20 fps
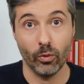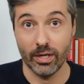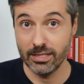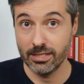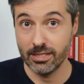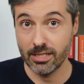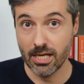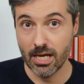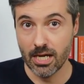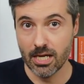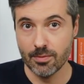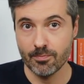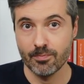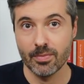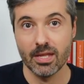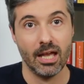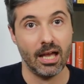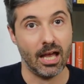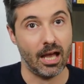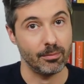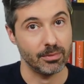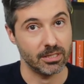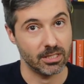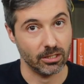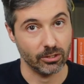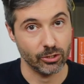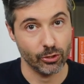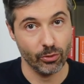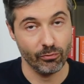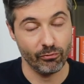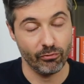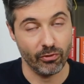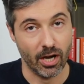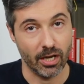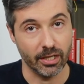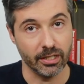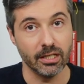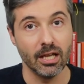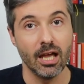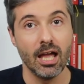Wednesday. I'm still doing
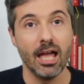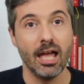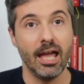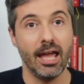fine.